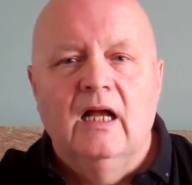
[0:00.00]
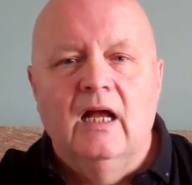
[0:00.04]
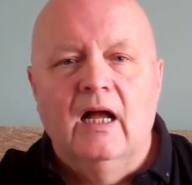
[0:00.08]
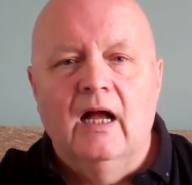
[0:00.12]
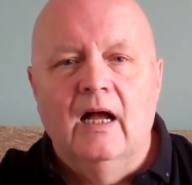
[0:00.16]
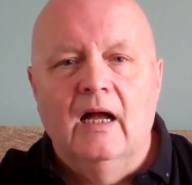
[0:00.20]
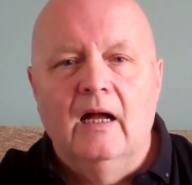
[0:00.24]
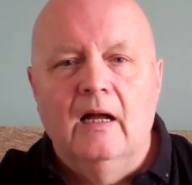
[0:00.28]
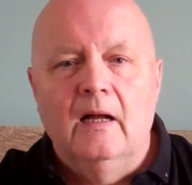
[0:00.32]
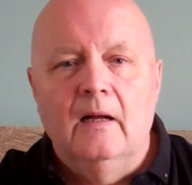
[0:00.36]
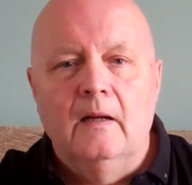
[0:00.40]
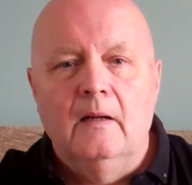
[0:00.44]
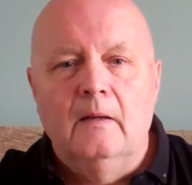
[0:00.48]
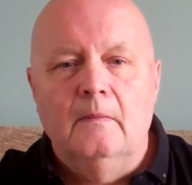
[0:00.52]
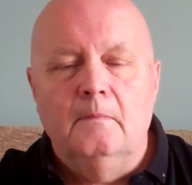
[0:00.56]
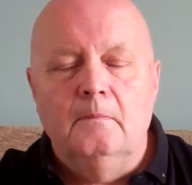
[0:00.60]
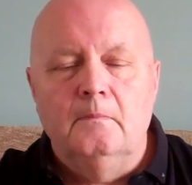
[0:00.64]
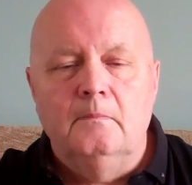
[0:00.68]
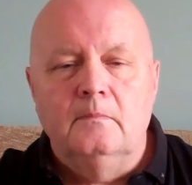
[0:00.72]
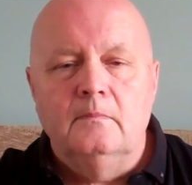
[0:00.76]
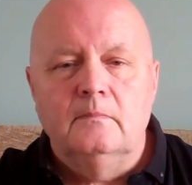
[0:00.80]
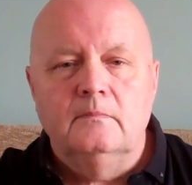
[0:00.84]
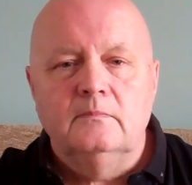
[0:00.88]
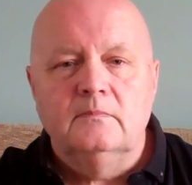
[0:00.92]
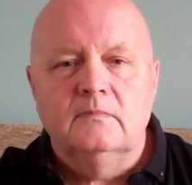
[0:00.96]

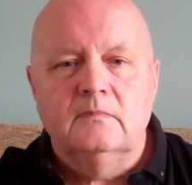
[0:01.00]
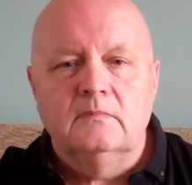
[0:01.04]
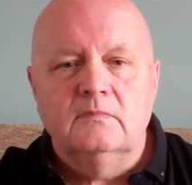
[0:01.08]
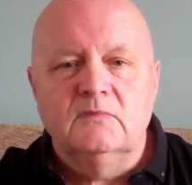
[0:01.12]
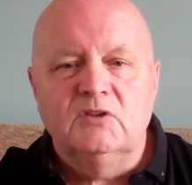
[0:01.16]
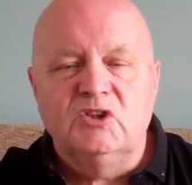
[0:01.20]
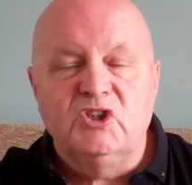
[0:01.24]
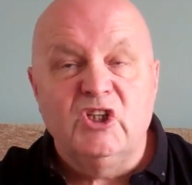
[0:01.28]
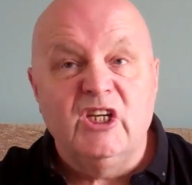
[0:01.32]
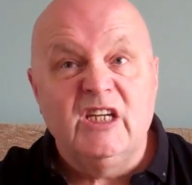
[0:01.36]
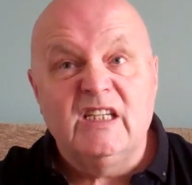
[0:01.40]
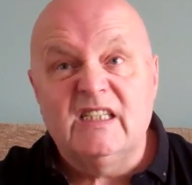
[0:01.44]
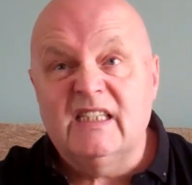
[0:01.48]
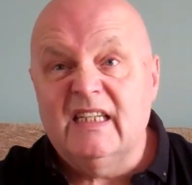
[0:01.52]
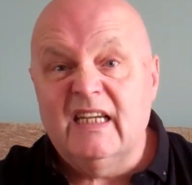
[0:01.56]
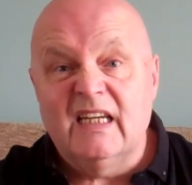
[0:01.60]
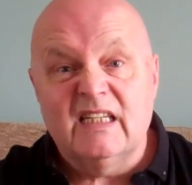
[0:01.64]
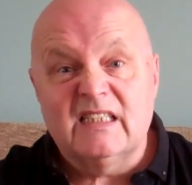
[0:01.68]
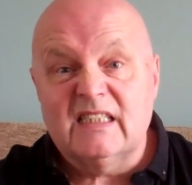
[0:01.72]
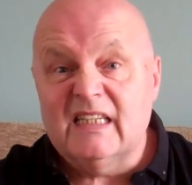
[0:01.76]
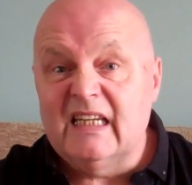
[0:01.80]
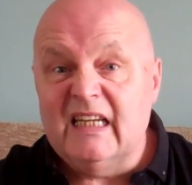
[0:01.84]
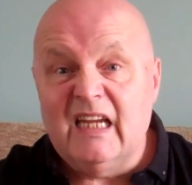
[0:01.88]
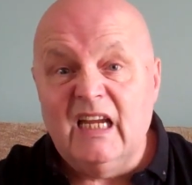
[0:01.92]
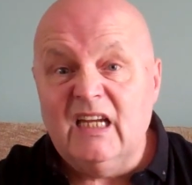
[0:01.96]

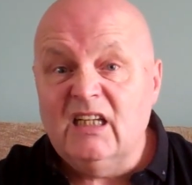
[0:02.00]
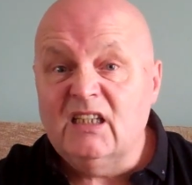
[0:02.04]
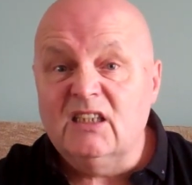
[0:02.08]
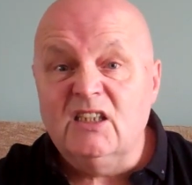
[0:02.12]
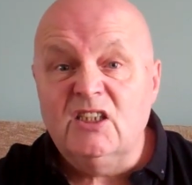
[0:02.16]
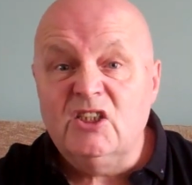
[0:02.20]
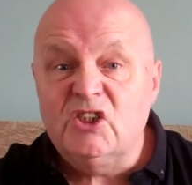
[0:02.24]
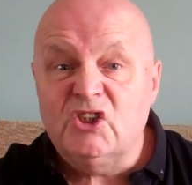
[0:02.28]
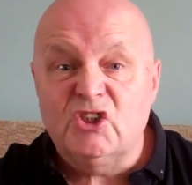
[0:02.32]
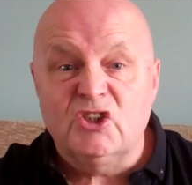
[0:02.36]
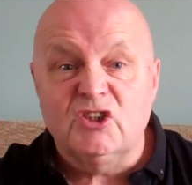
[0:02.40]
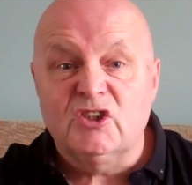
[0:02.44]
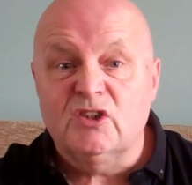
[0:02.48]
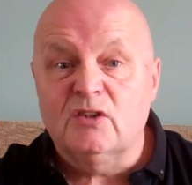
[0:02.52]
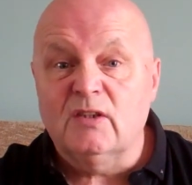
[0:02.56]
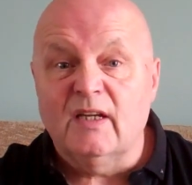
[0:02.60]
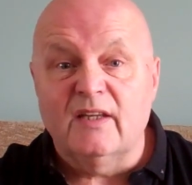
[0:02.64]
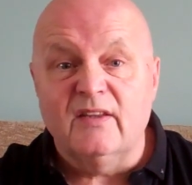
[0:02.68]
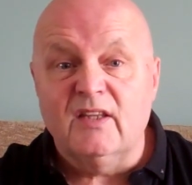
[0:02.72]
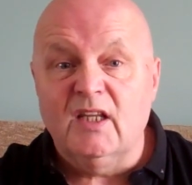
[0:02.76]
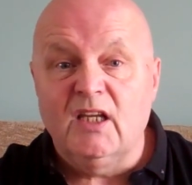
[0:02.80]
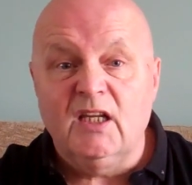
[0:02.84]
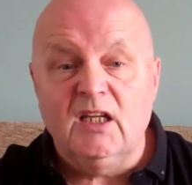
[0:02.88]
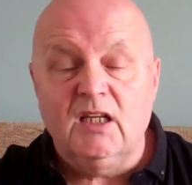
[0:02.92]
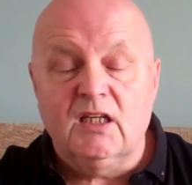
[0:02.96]
GCSE English, I
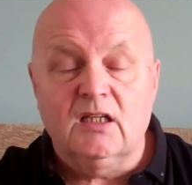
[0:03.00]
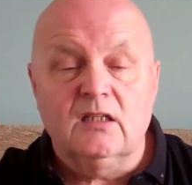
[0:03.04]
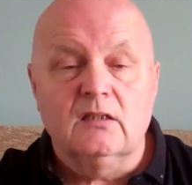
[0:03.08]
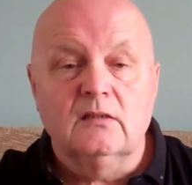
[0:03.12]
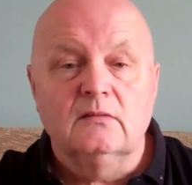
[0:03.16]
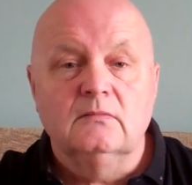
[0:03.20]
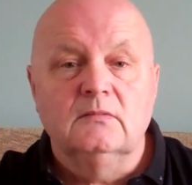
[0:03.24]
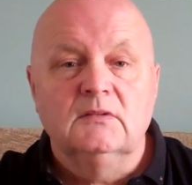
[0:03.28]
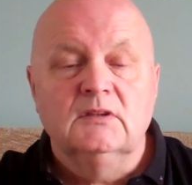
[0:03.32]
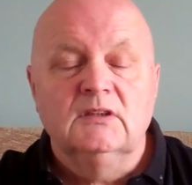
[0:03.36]
think.